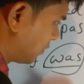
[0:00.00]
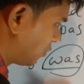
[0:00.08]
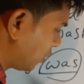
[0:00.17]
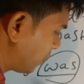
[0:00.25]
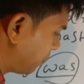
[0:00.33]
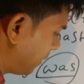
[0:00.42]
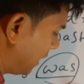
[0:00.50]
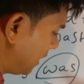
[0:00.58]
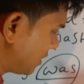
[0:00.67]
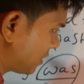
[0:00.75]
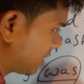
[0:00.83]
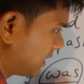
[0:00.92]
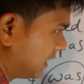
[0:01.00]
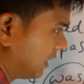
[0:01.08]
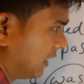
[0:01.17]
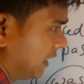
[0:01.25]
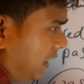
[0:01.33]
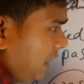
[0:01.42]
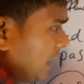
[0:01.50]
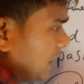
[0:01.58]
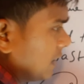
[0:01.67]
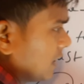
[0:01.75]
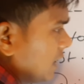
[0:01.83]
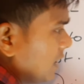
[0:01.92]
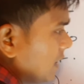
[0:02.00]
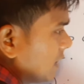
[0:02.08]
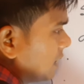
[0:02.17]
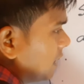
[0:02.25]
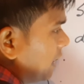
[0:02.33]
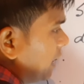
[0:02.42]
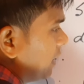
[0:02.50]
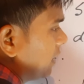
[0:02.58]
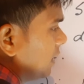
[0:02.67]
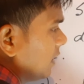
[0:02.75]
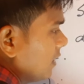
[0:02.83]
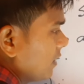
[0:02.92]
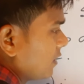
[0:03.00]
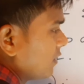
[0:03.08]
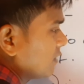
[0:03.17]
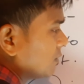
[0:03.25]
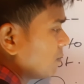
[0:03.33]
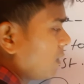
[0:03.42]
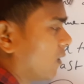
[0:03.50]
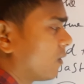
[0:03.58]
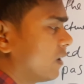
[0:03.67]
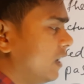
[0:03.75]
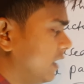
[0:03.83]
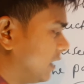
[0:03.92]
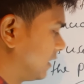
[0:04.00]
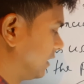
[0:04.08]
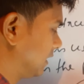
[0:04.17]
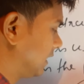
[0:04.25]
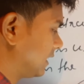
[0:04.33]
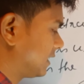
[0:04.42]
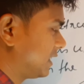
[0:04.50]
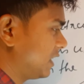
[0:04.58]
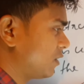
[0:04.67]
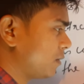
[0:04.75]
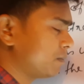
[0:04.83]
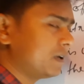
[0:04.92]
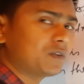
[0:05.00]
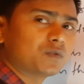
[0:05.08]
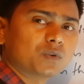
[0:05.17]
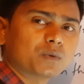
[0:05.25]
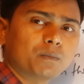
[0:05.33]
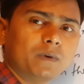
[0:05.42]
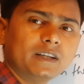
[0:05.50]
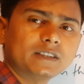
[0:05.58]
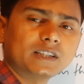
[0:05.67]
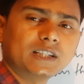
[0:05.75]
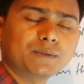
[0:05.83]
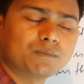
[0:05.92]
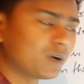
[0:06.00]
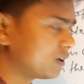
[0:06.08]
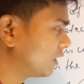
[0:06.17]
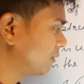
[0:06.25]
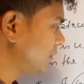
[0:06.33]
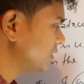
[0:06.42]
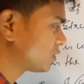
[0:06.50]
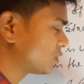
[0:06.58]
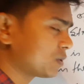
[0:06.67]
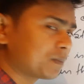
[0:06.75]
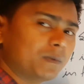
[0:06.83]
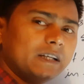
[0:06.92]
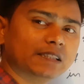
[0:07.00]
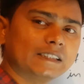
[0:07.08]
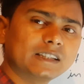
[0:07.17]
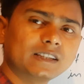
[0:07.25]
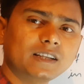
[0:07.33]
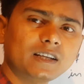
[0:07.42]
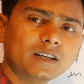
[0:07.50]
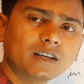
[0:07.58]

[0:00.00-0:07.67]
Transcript: took place in the morning. The state of being took place in the morning means took place in the